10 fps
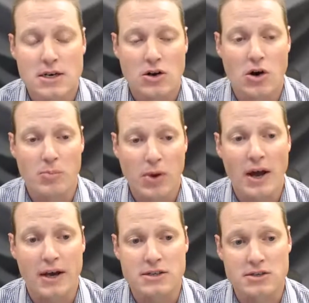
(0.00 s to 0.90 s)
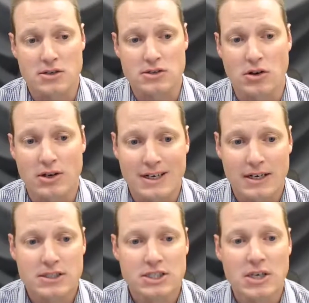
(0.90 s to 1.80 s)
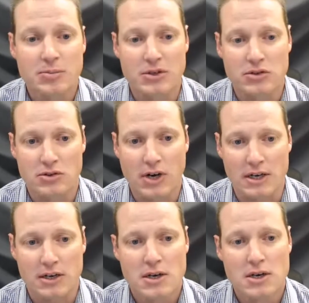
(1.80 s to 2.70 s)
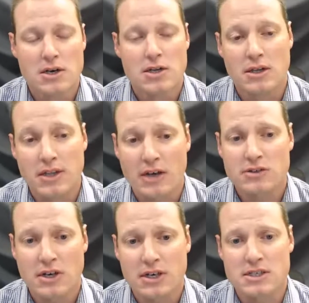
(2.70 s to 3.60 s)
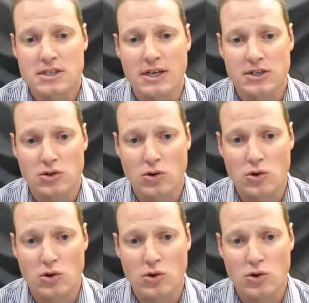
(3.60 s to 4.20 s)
compliance, so it's a lot cheaper to run. The downside is that